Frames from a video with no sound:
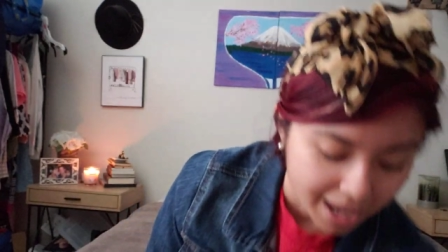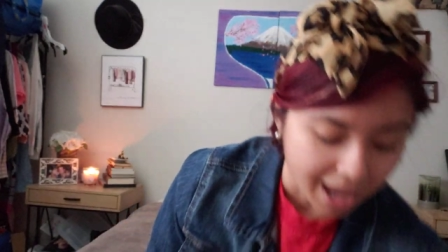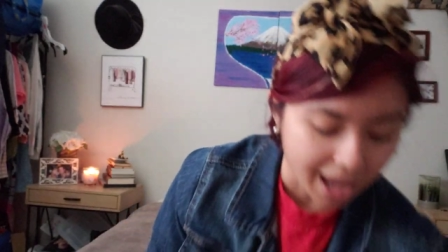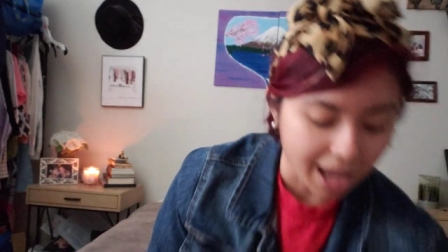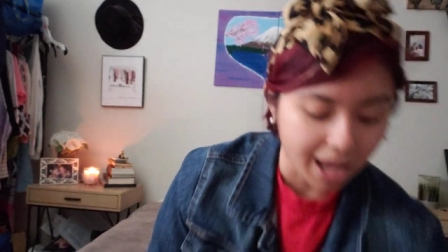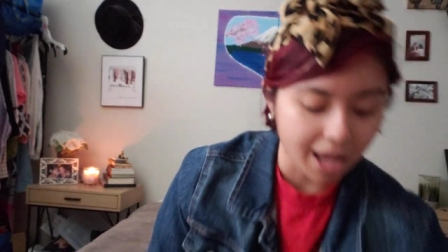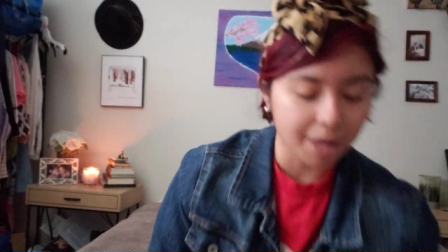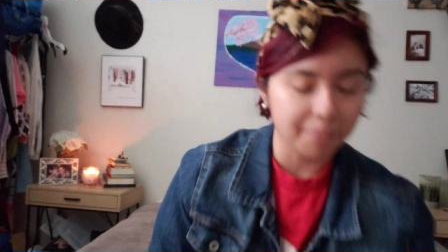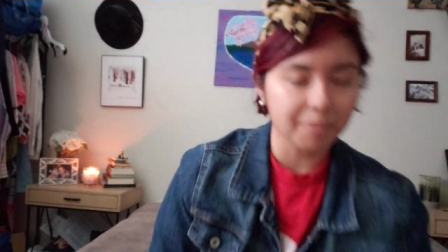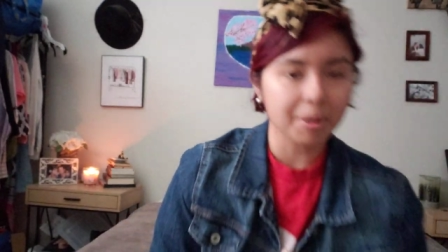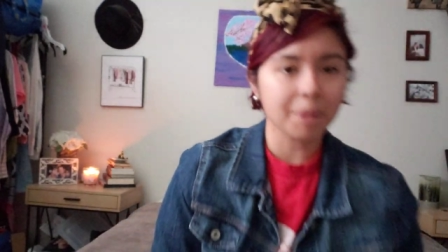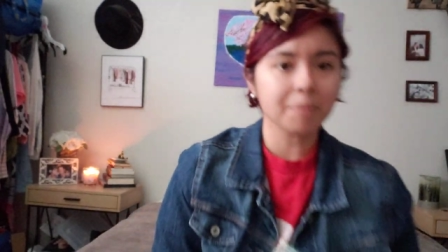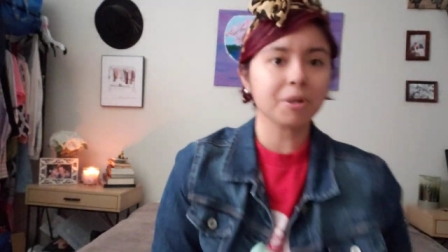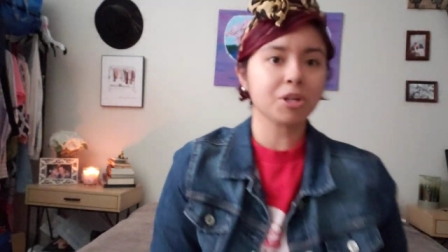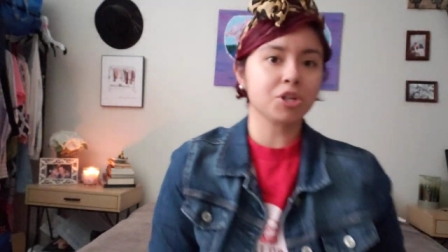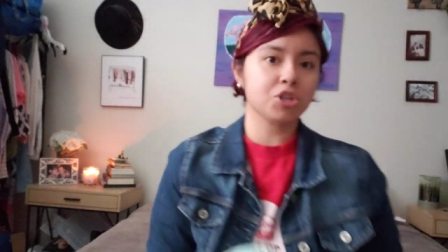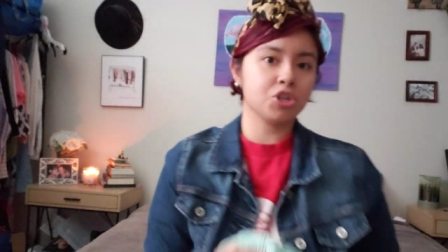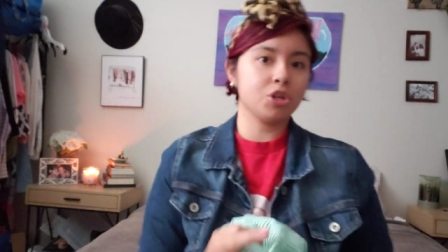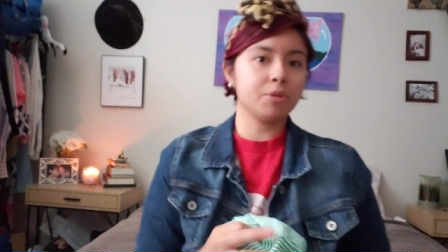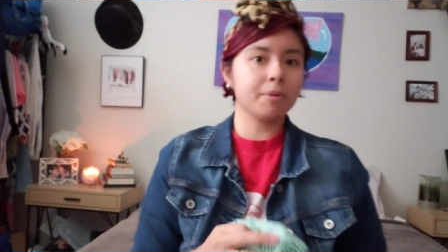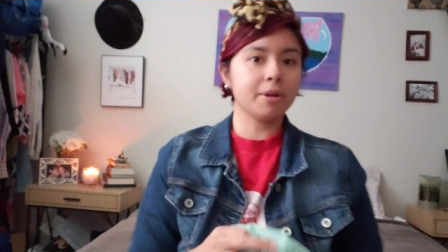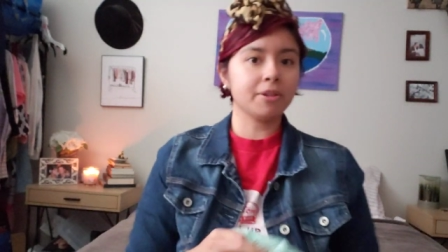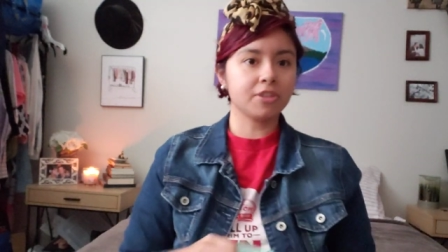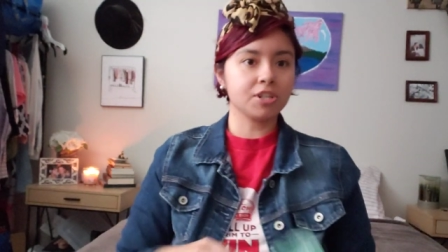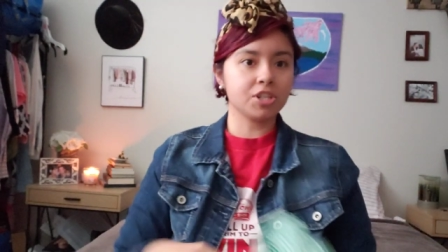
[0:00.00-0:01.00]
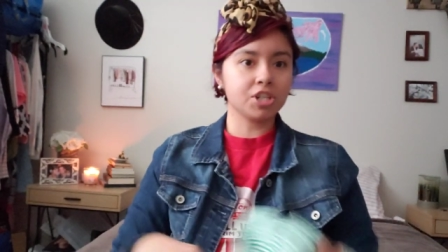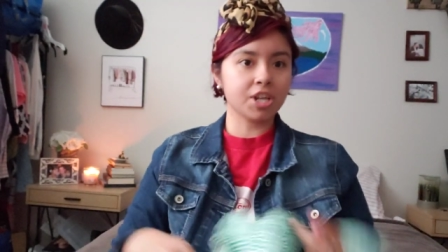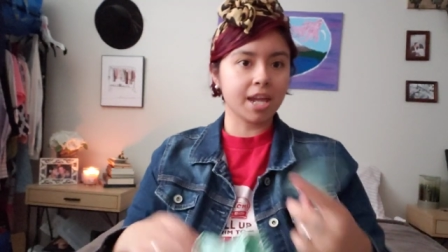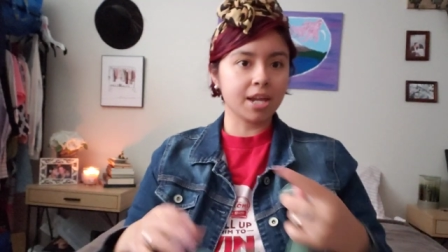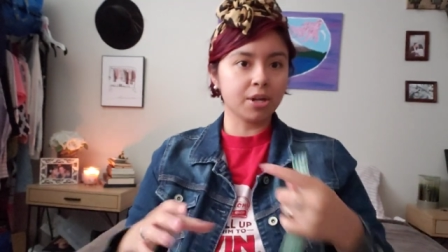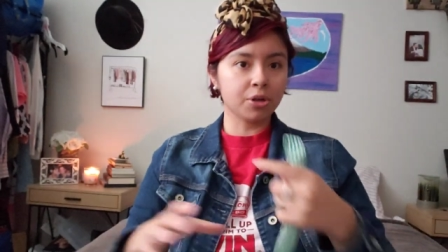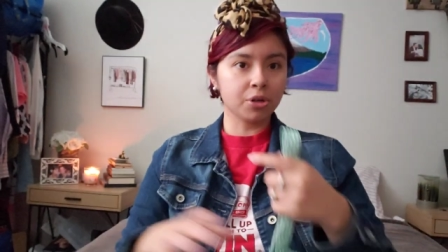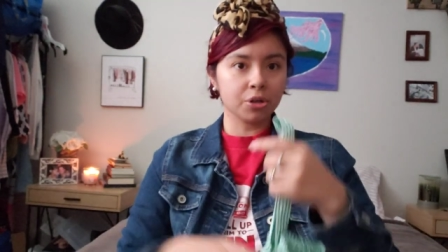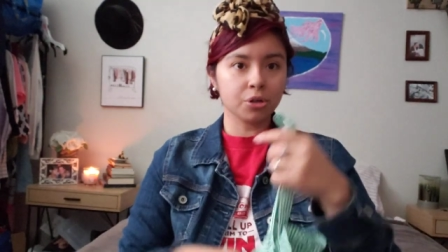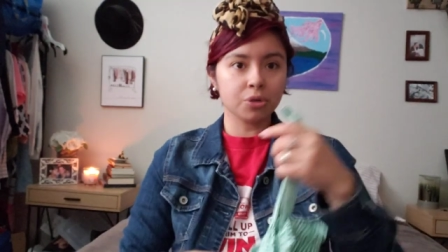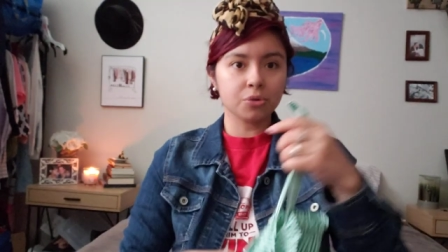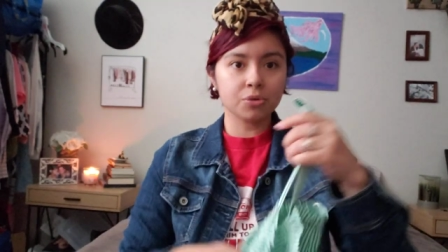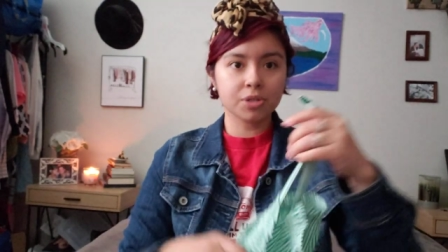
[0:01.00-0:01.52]
Um, I'm not sure about the J.
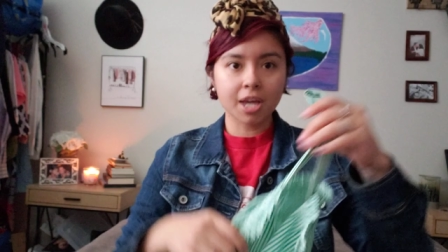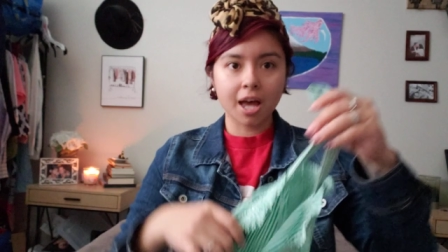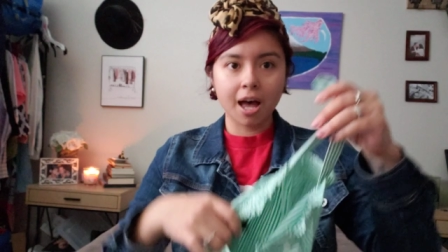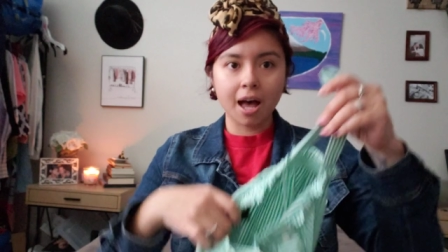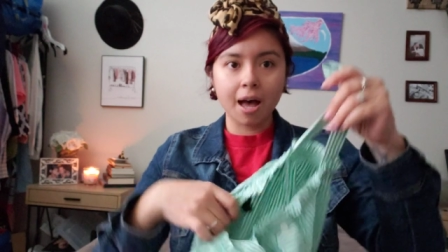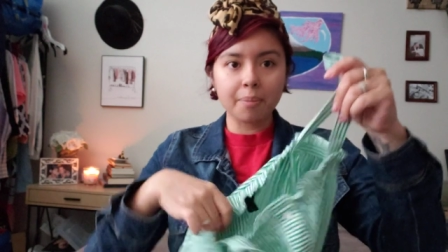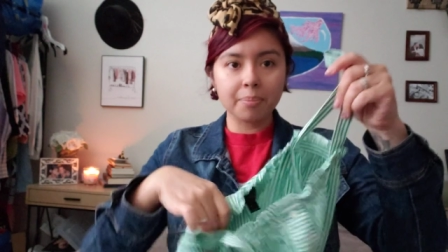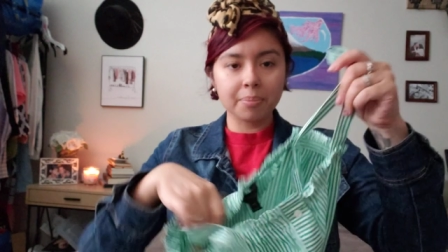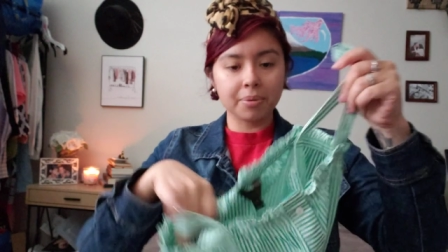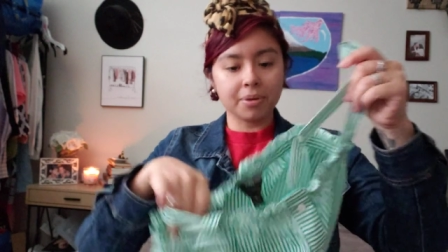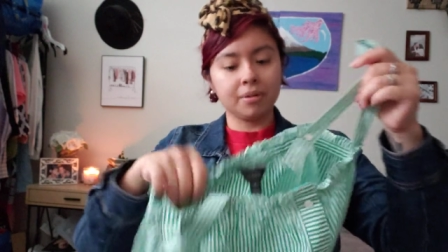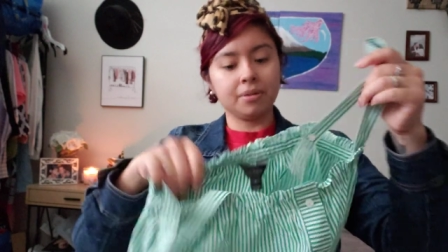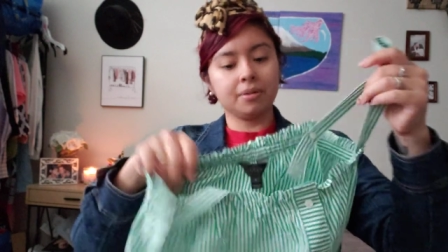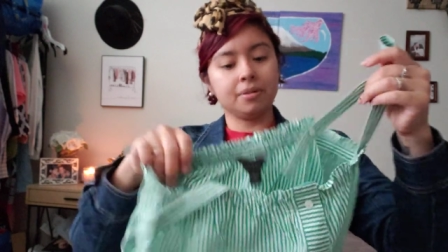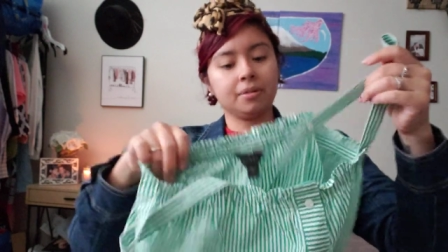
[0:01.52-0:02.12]
Crew top.